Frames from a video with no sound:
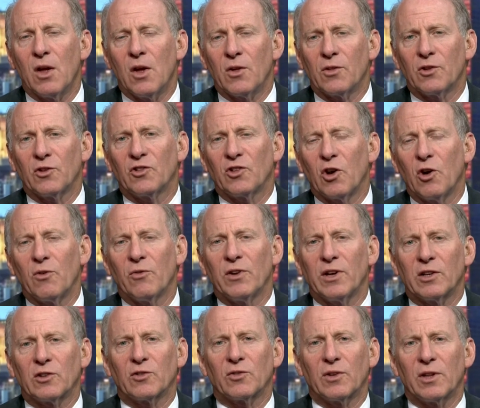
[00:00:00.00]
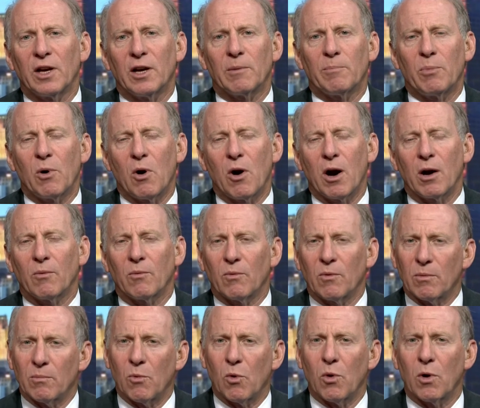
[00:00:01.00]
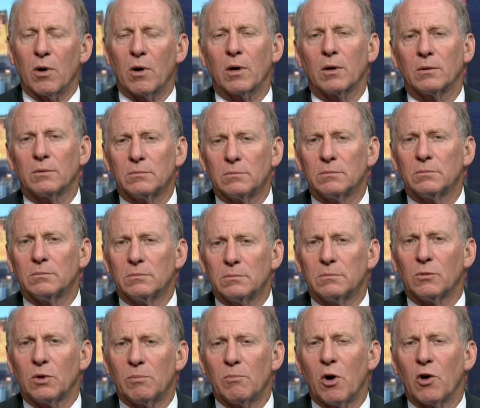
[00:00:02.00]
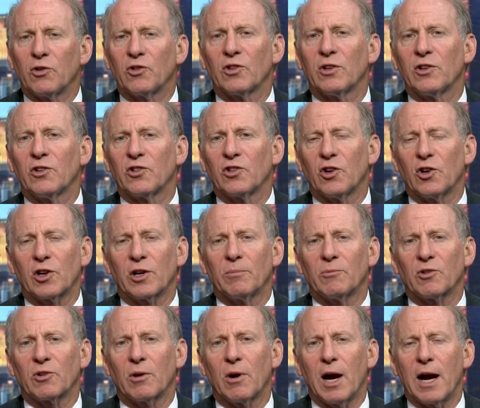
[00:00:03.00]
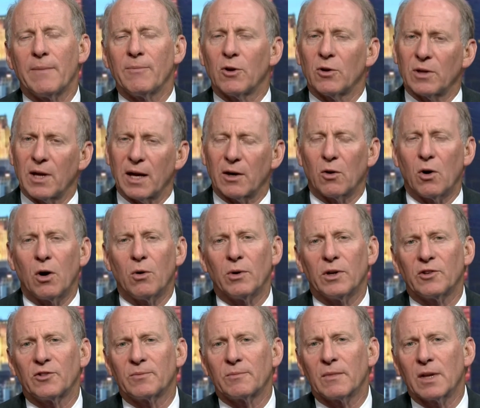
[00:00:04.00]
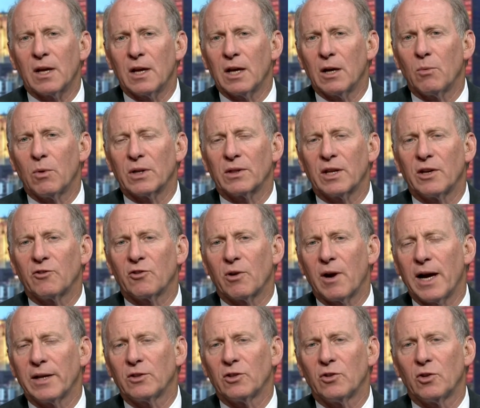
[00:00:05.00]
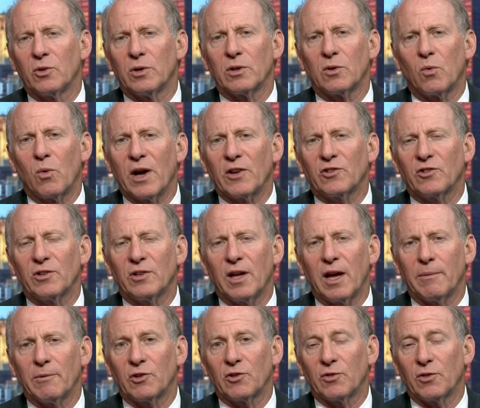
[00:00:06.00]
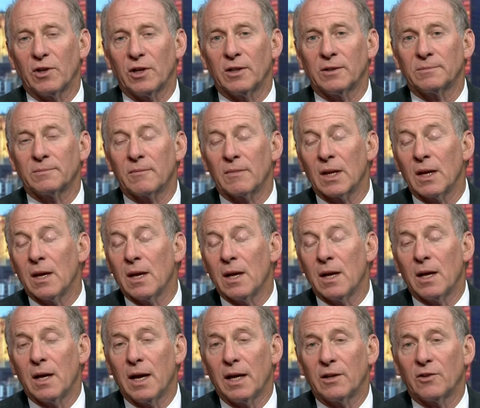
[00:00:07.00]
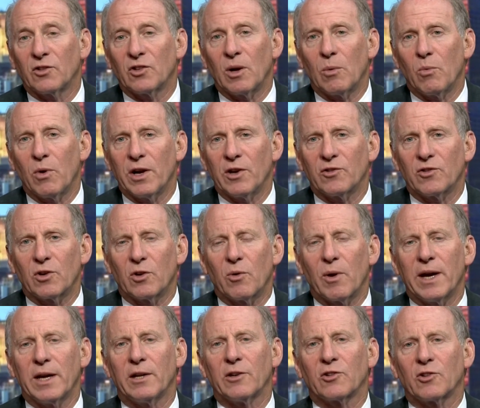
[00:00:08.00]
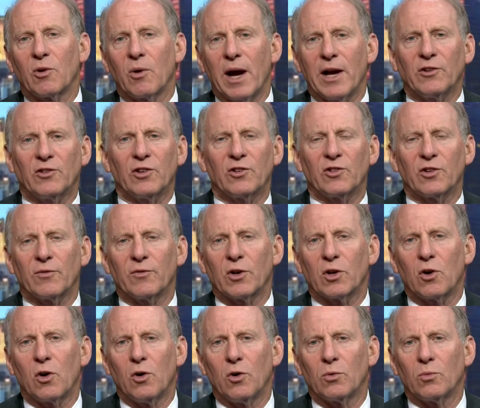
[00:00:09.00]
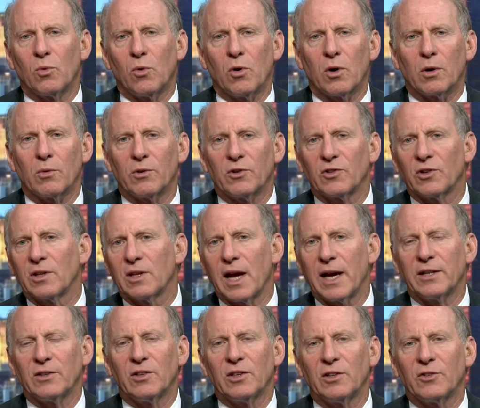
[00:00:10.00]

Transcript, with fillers: The Soviets, for their part, were more were mostly circumscribed, though not always, in what they tried to do in the Western Hemisphere. And in some ways, the greatest crisis of the Cold War was in nineteen